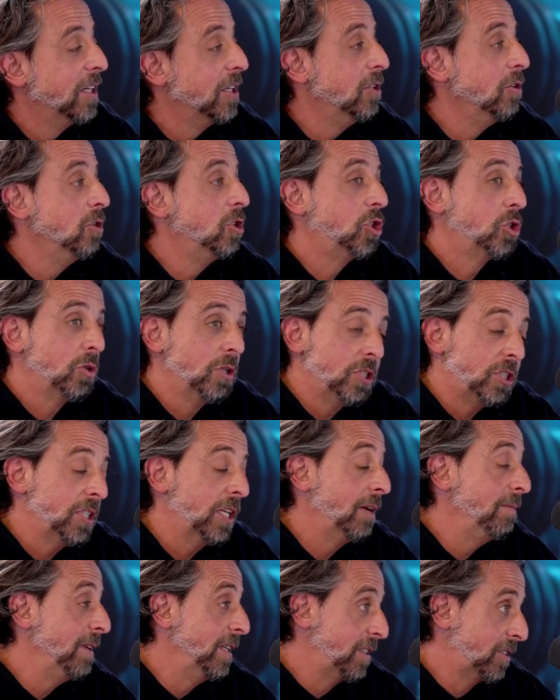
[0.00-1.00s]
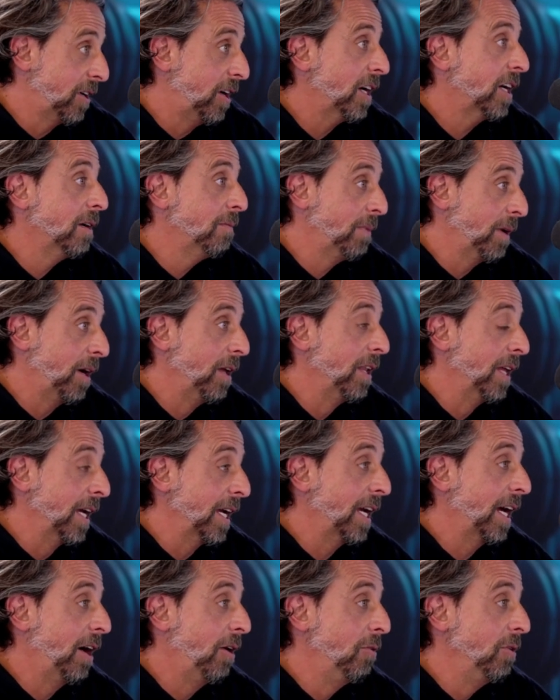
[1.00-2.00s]
Nutrition, talk about
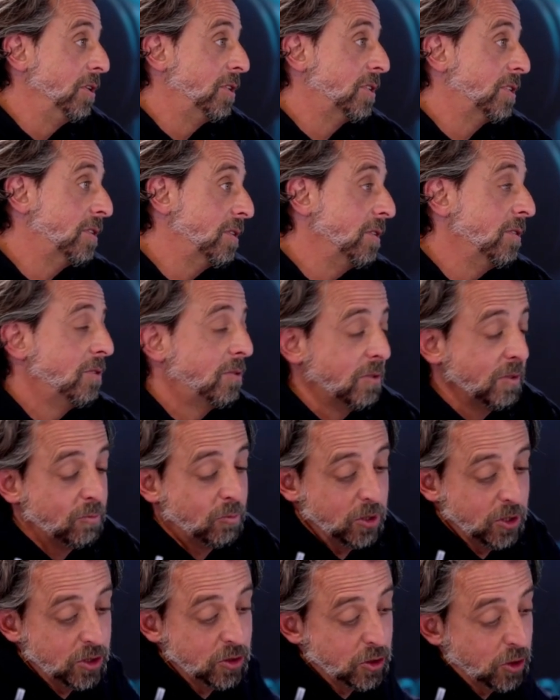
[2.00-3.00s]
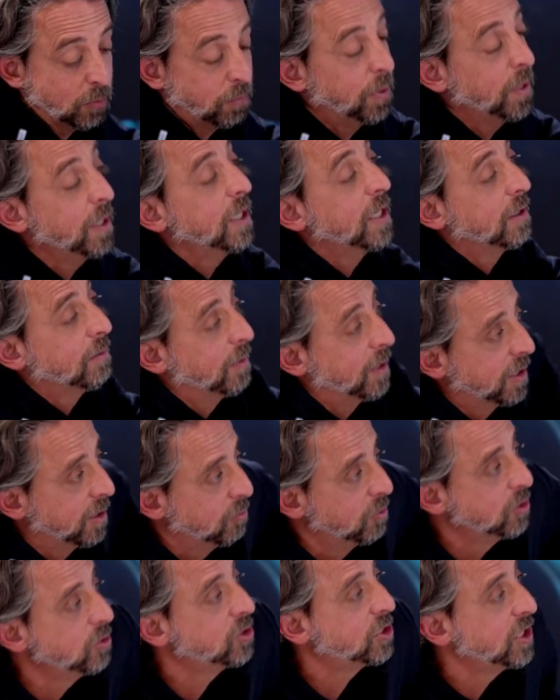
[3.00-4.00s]
like how what's your opinion about that?
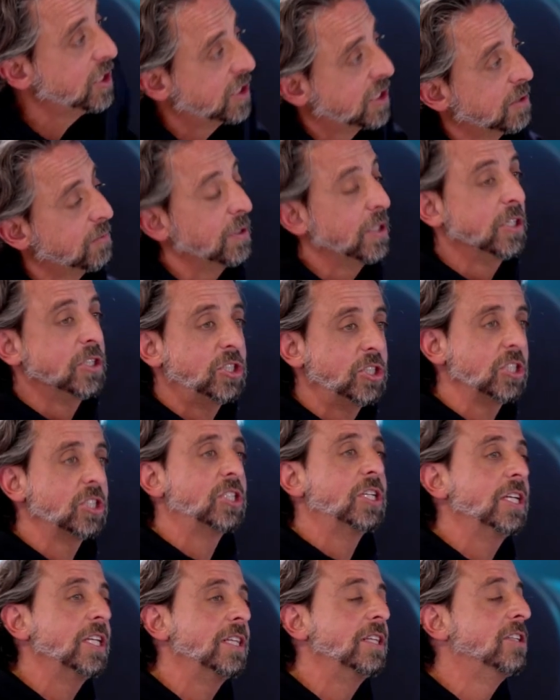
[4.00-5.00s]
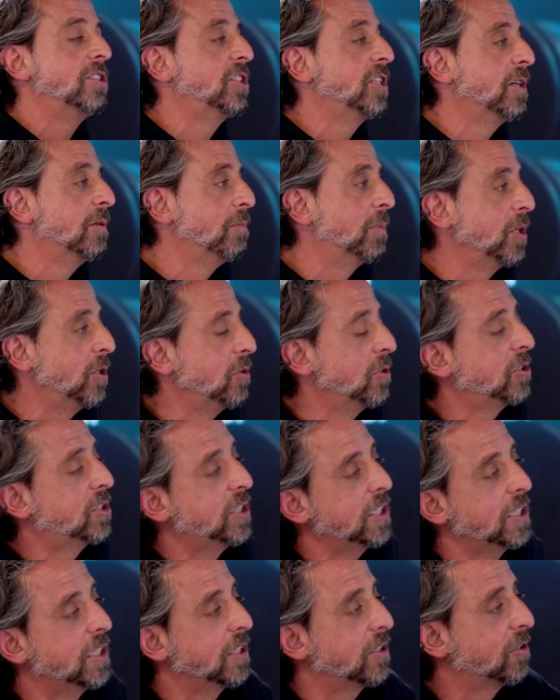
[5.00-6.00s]
When you see someone that's just hitting the gym, but you
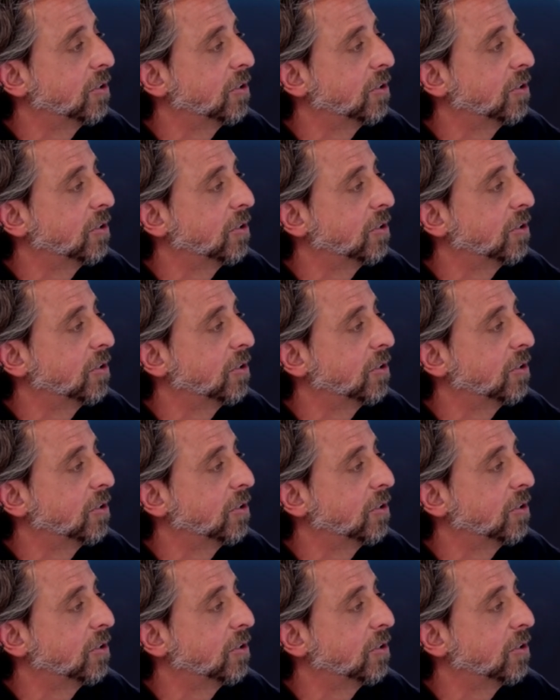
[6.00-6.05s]
see that they're